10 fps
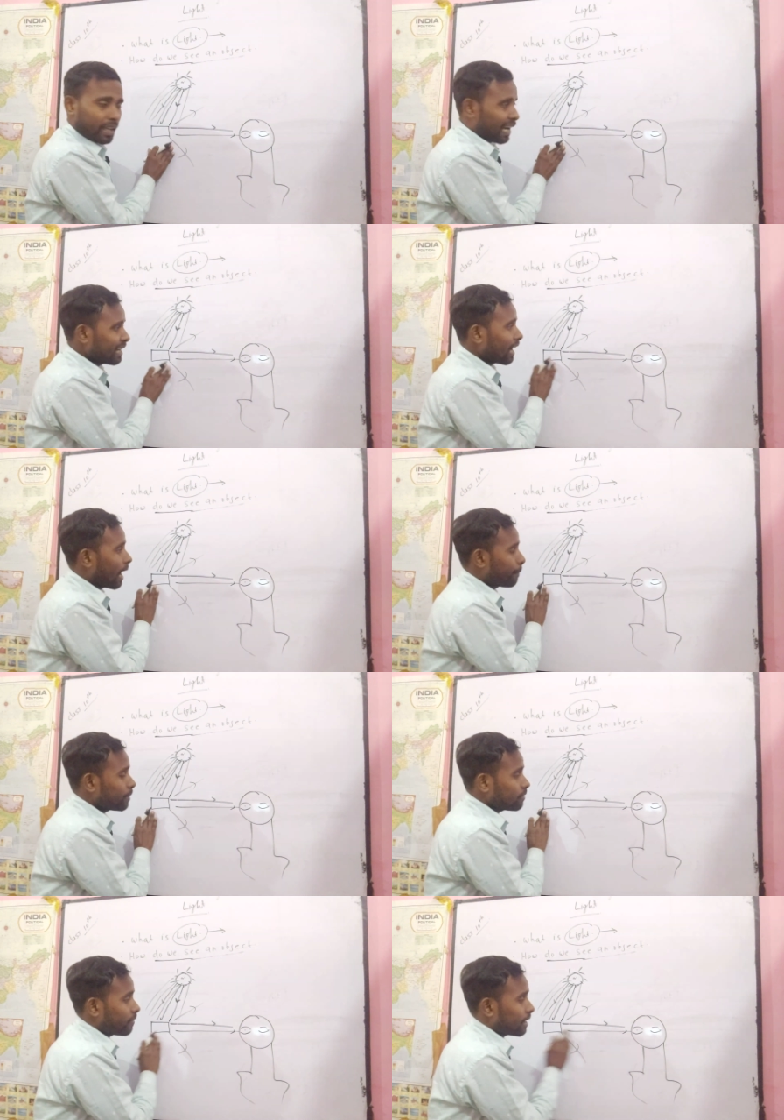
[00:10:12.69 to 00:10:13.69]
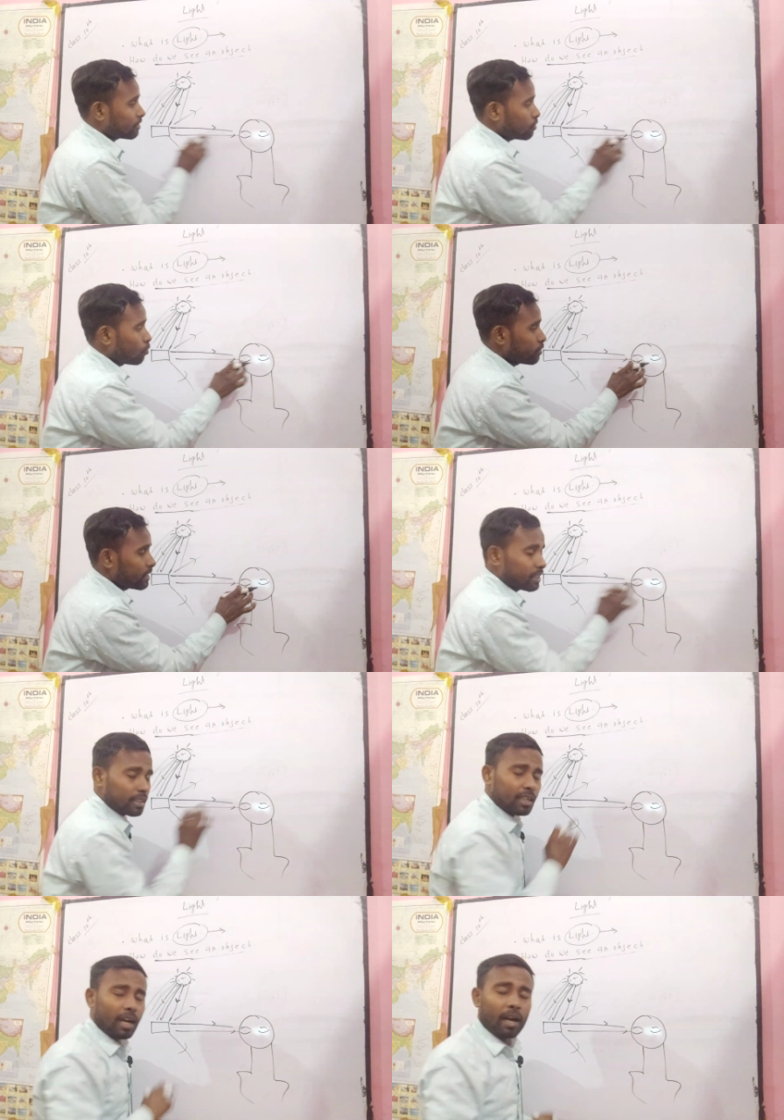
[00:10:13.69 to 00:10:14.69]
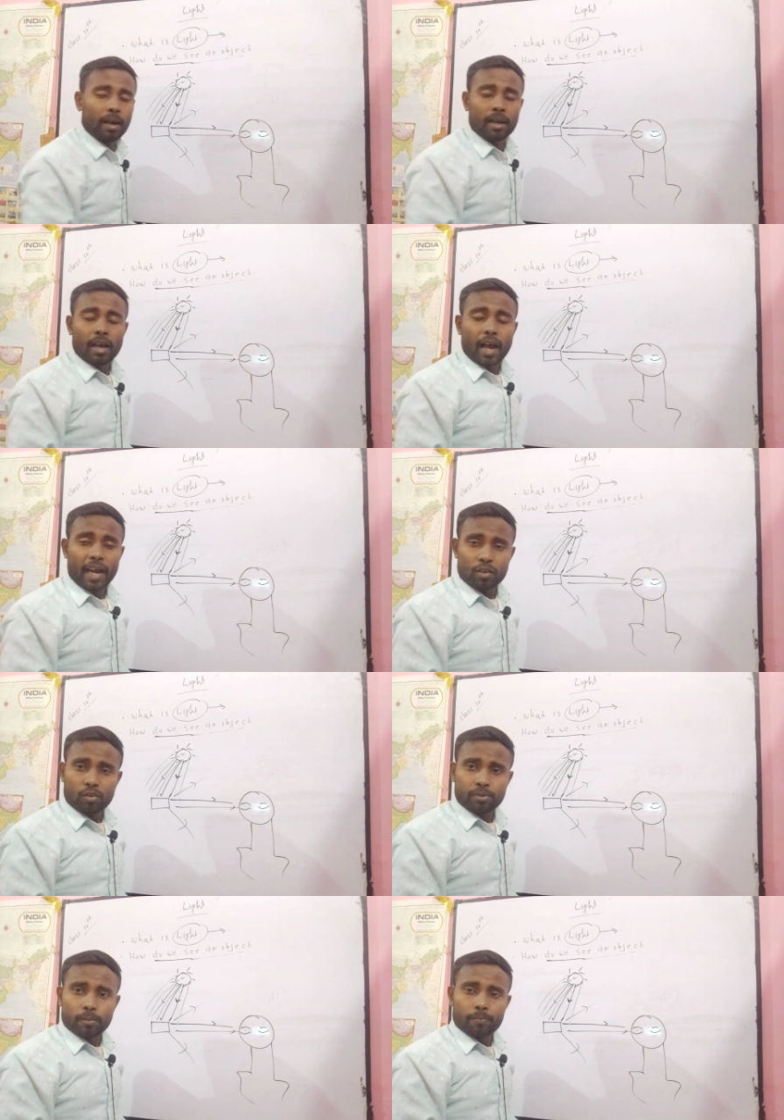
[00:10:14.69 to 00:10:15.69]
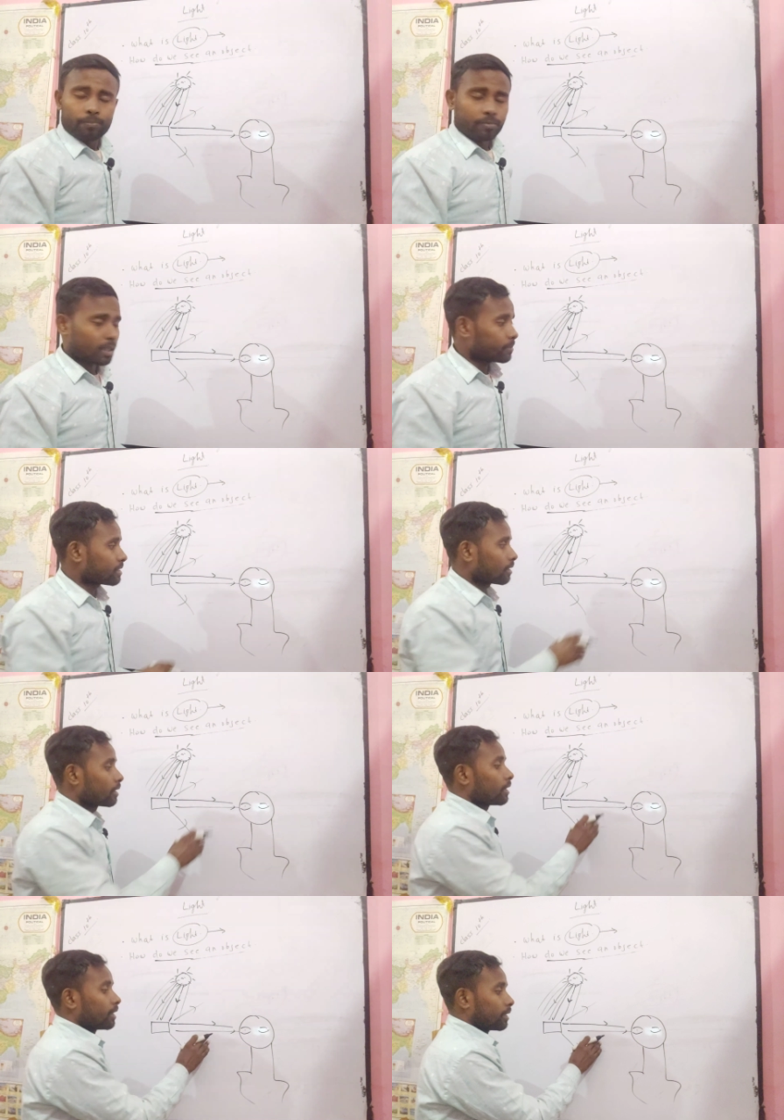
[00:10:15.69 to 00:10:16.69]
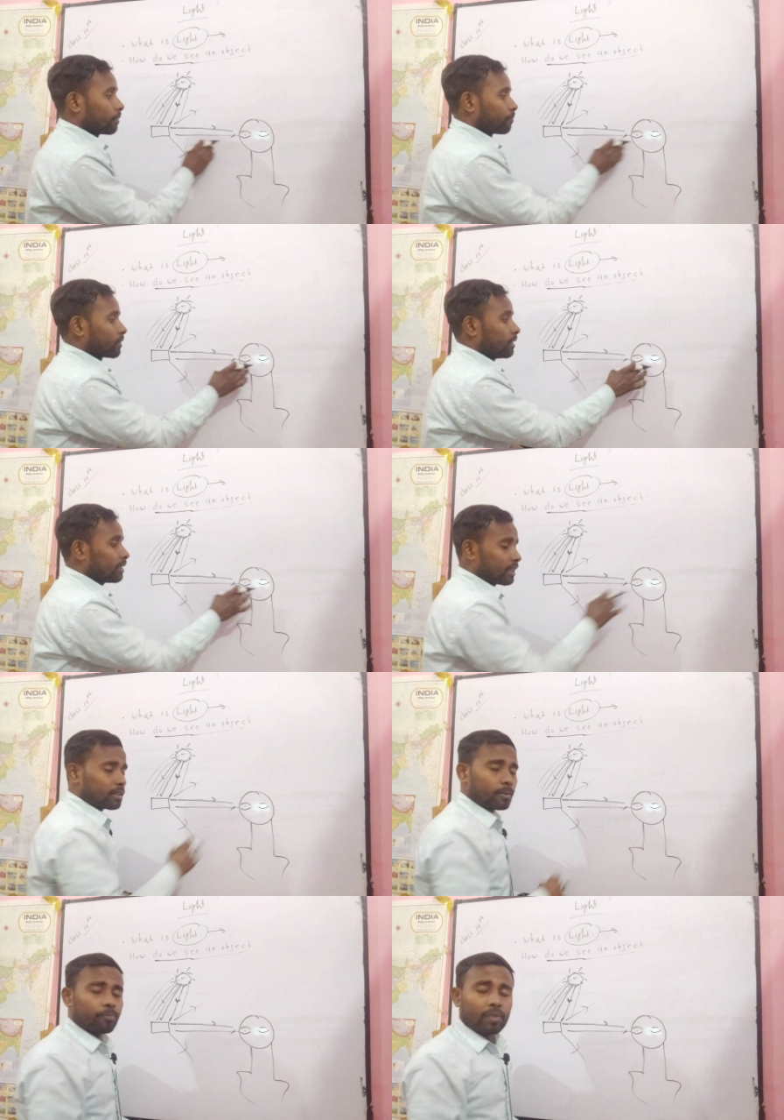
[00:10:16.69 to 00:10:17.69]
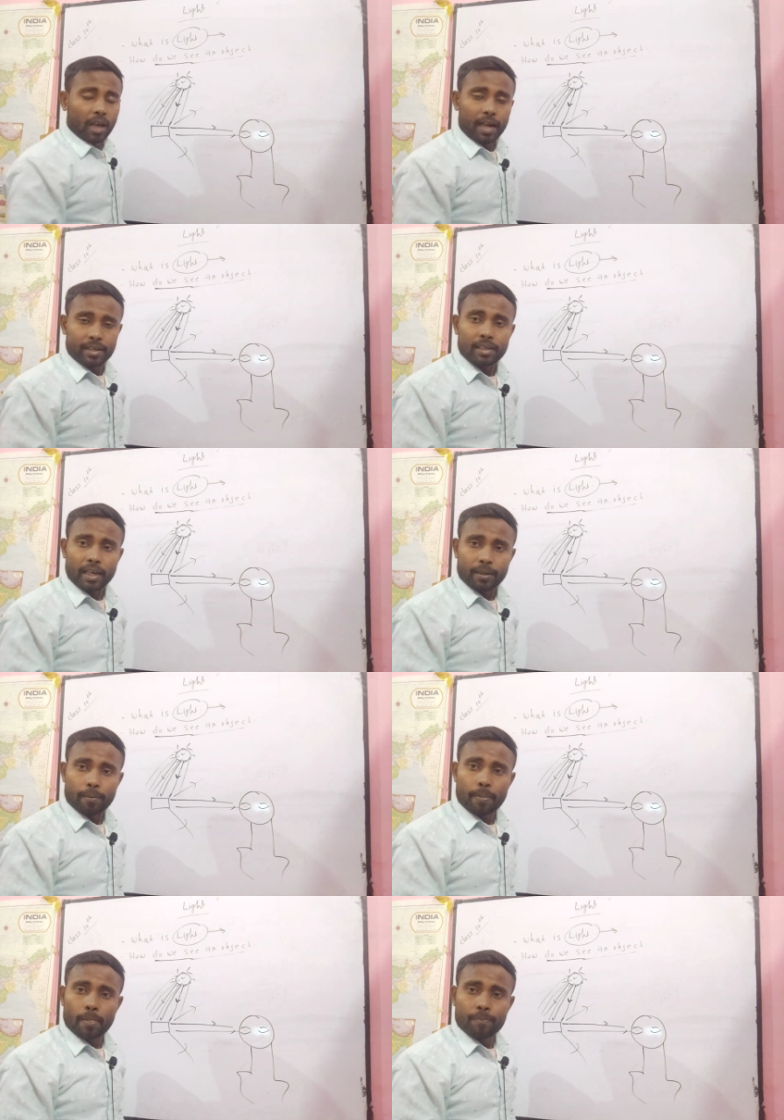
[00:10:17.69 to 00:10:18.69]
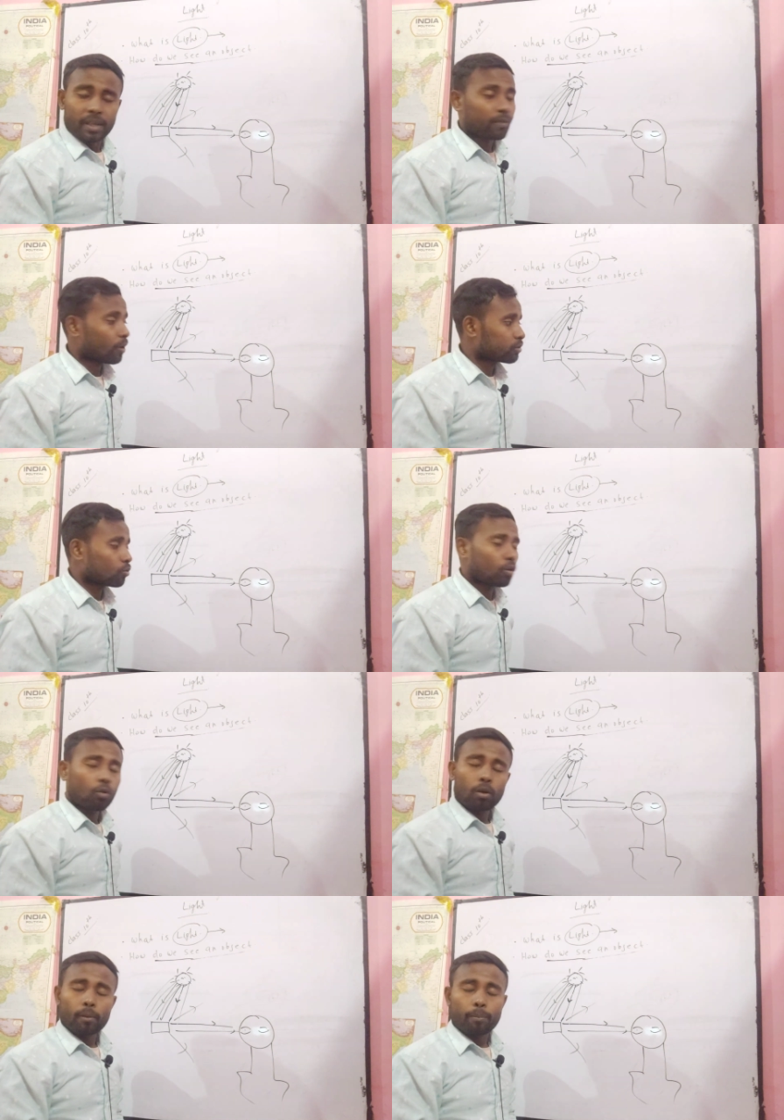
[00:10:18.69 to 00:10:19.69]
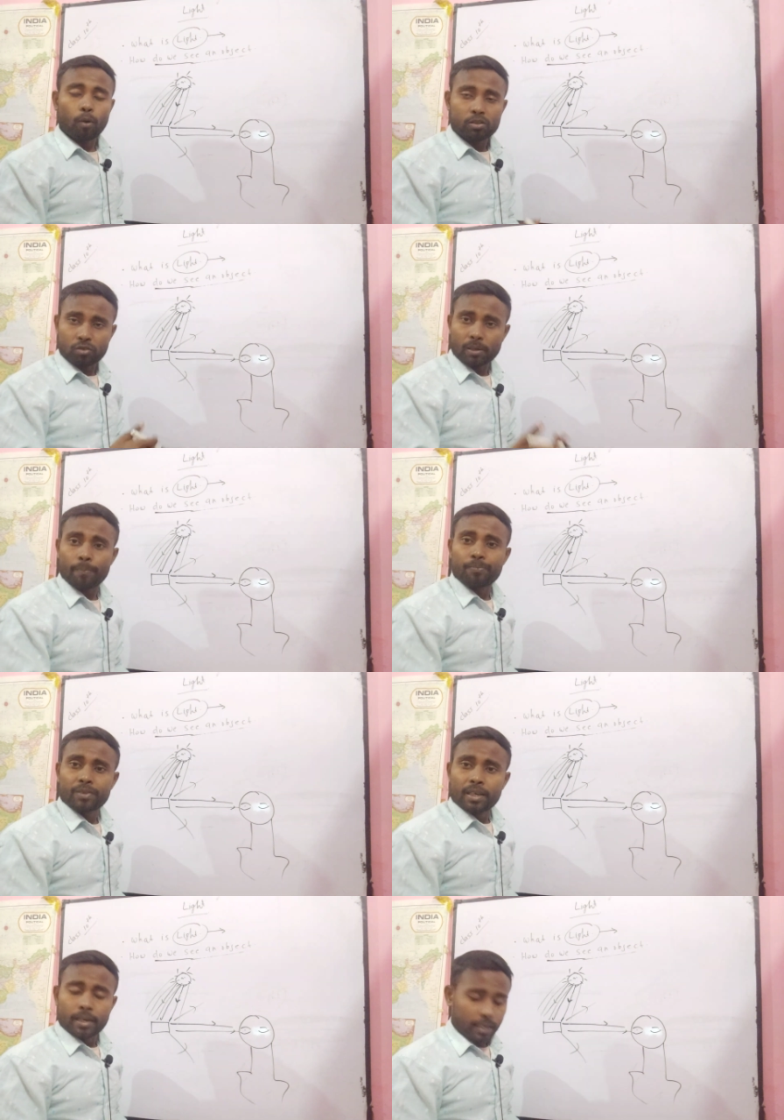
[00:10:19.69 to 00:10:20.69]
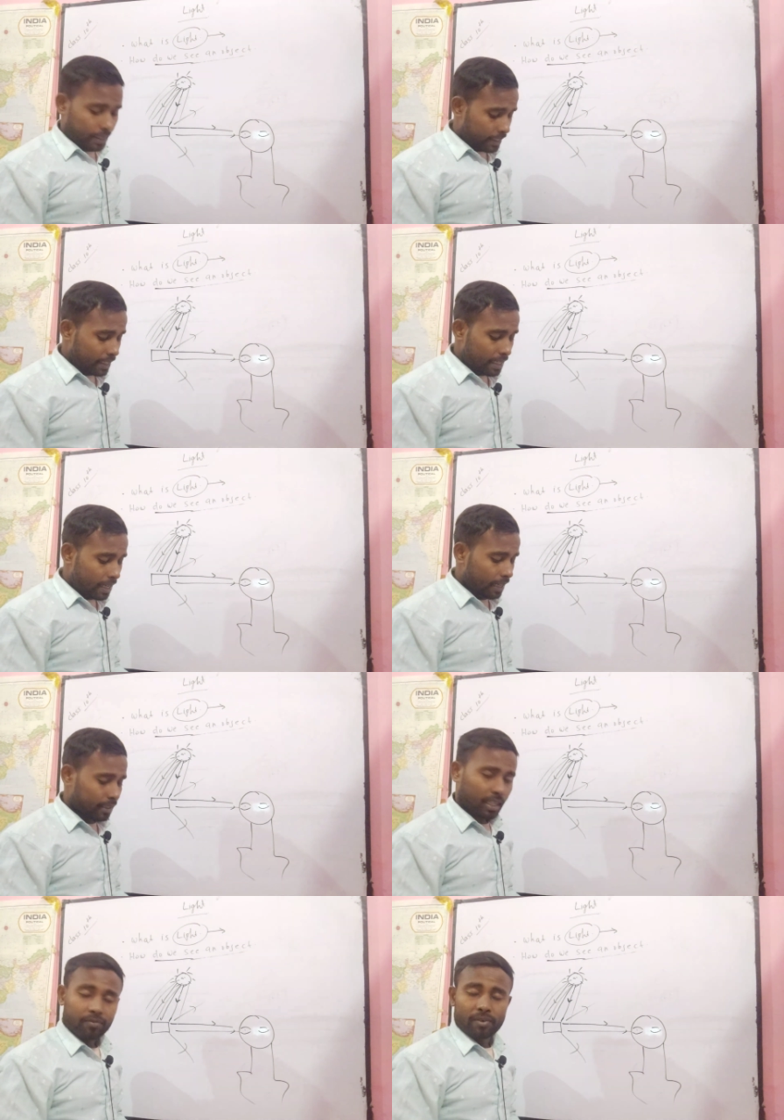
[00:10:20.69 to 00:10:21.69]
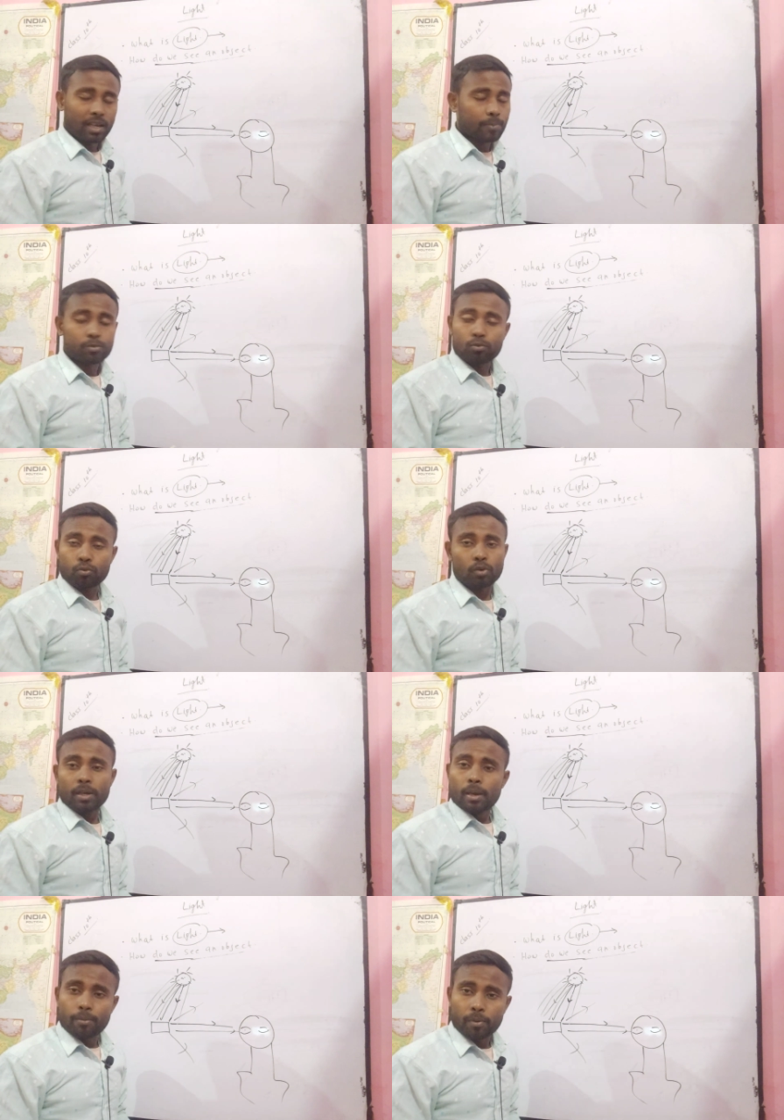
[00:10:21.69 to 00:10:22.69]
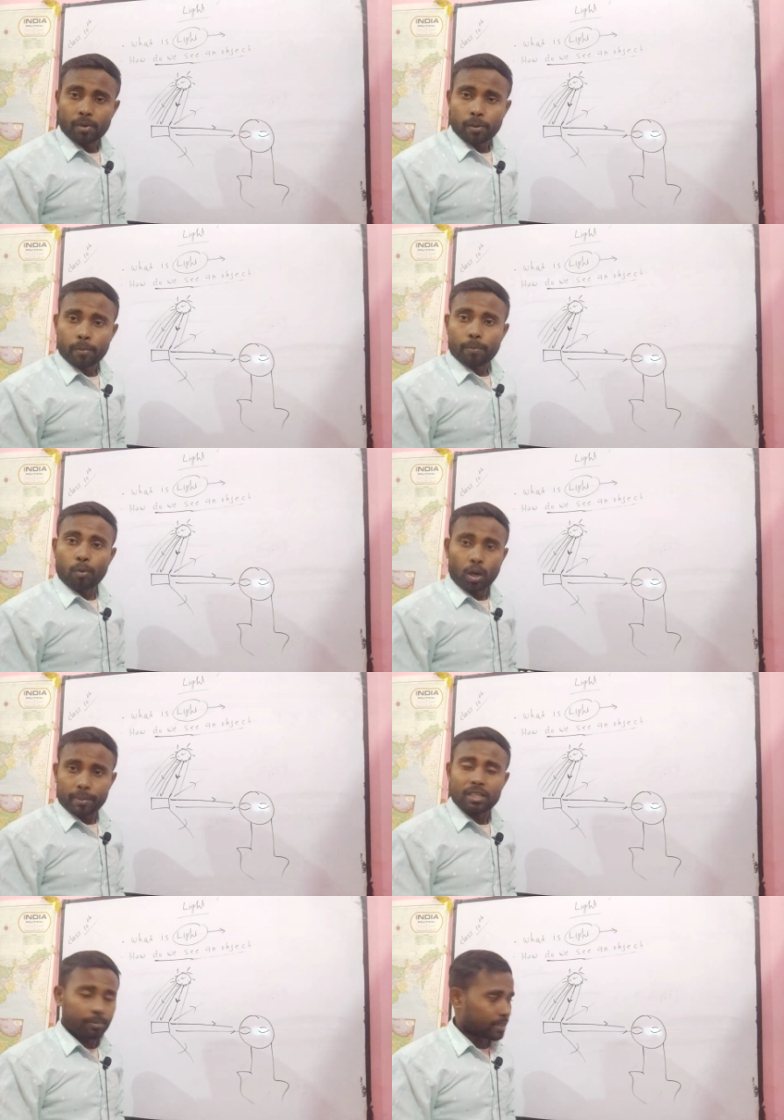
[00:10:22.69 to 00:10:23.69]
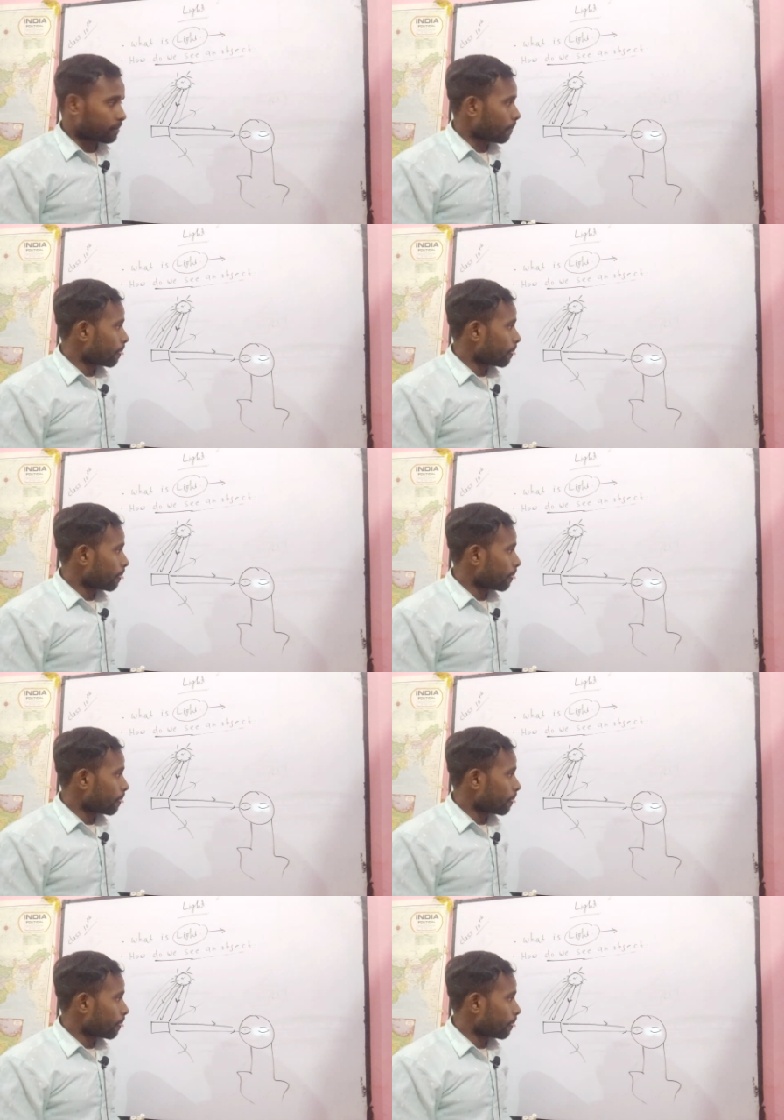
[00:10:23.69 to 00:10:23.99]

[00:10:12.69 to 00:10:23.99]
and after reflection goes into eye of that means enters in eye and falls on retina, and that helps to form an image.